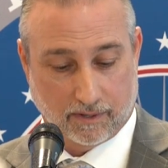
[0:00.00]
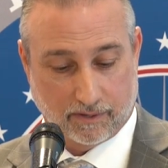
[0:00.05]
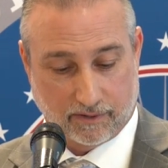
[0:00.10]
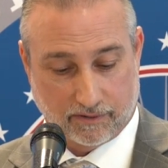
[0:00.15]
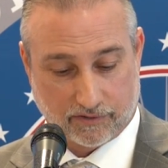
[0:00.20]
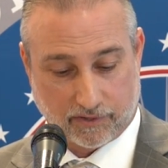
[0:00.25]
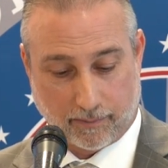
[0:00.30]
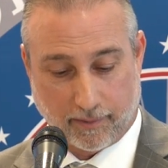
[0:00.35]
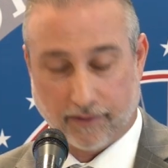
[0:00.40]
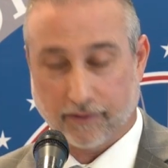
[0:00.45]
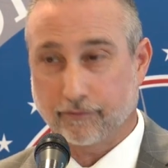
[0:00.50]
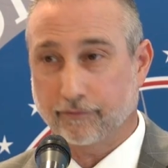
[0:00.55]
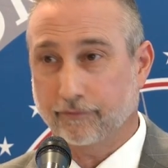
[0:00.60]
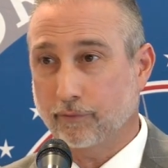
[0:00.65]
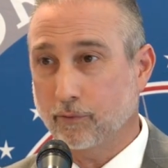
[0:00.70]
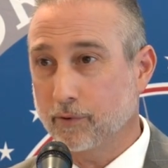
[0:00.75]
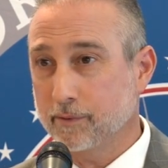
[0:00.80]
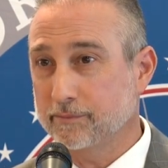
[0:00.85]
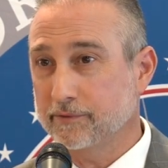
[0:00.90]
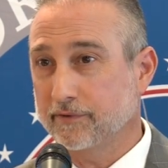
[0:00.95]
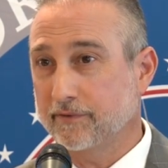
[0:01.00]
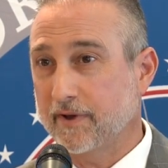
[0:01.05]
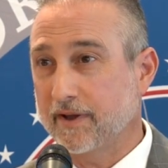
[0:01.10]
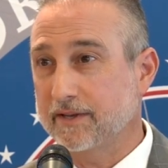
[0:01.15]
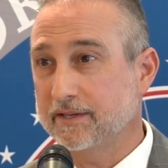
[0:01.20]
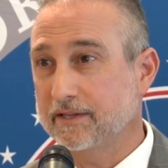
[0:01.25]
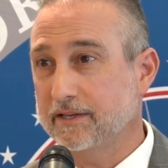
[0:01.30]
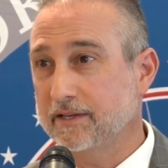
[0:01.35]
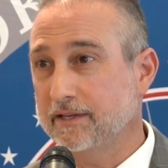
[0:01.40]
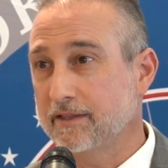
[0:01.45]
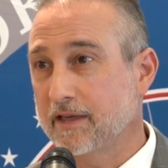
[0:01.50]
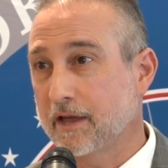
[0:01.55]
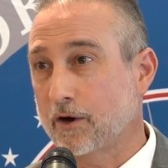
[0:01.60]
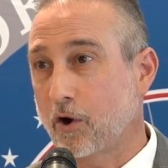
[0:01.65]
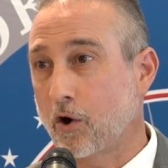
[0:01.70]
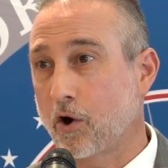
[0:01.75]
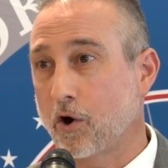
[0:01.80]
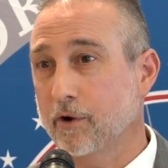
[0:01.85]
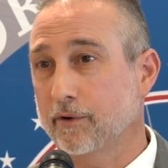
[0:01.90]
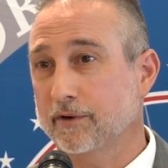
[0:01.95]
Some other forms of ID that
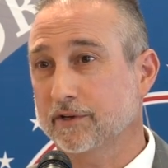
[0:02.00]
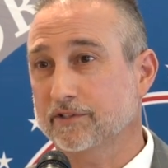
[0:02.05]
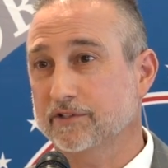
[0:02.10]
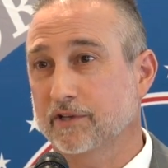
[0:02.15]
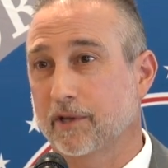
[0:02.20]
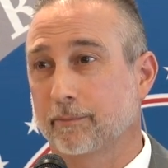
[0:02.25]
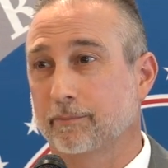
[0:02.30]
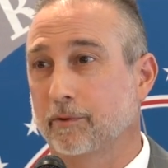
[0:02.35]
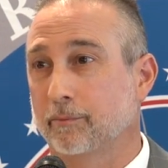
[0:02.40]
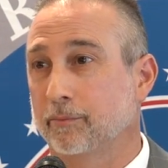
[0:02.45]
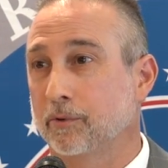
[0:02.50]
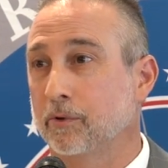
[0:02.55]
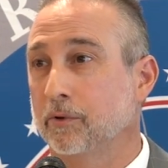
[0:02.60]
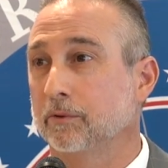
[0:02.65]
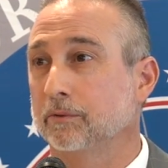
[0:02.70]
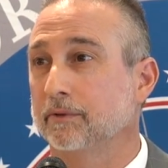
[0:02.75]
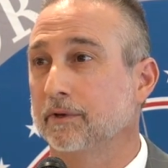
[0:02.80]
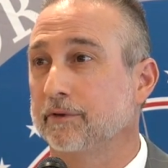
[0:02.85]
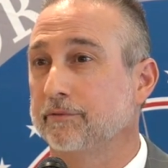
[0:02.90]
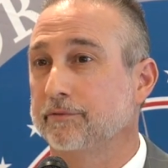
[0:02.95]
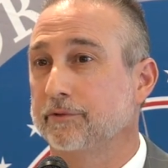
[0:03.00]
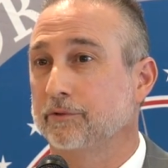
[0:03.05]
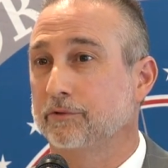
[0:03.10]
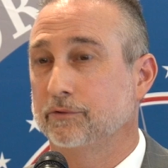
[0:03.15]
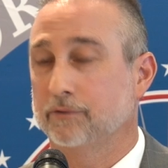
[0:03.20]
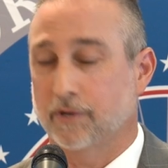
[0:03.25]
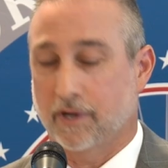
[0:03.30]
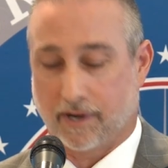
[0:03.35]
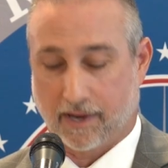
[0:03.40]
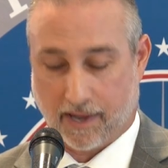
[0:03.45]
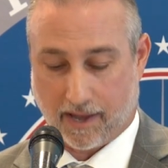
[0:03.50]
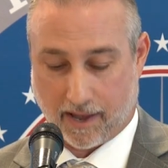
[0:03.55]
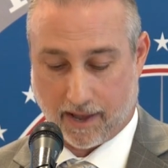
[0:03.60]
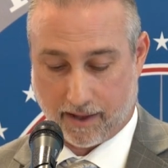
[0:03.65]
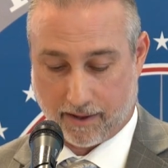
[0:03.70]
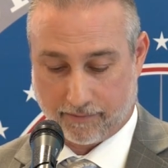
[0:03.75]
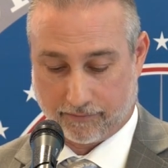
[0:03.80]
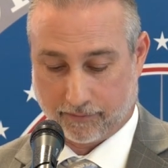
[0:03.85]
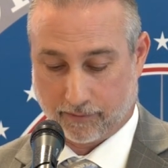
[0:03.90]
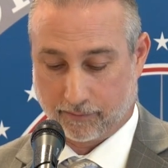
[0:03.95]
are acceptable if you do not
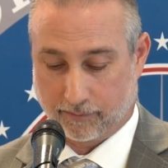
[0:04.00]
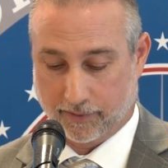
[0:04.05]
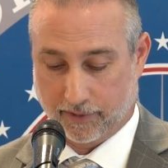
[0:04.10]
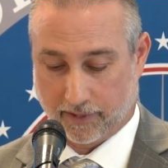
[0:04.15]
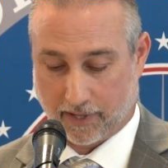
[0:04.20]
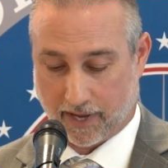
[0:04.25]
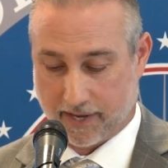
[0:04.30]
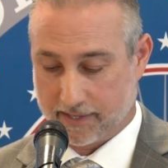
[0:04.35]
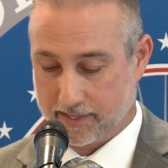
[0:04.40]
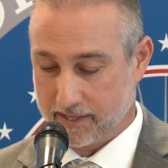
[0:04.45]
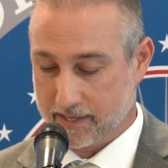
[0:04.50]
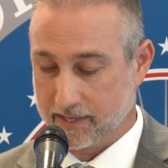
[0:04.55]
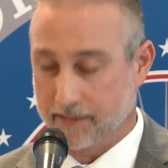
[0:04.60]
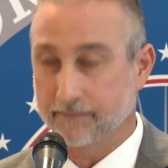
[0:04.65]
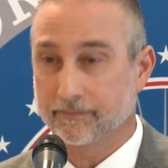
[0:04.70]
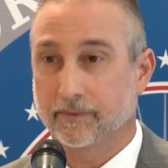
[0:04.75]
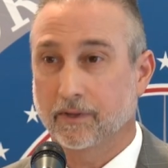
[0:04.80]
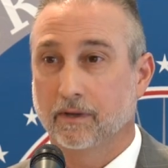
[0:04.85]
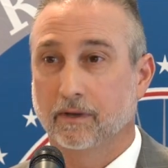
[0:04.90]
have a Real ID,